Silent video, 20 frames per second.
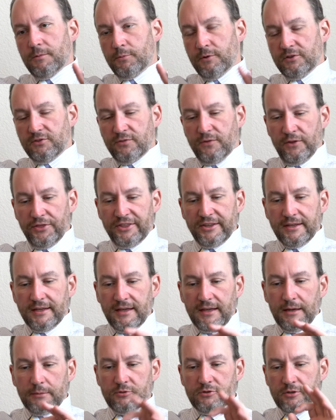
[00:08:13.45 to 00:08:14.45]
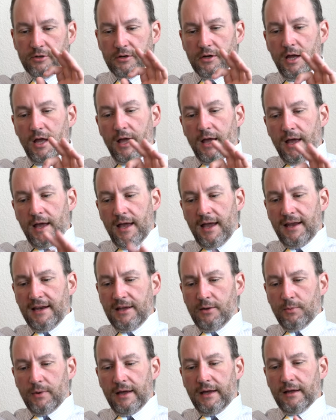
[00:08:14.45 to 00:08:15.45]
wishful thinking, I'm sure.
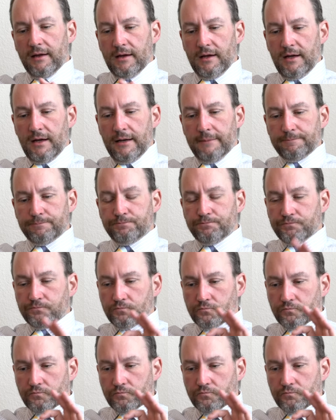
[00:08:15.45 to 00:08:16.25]
Anyway, um,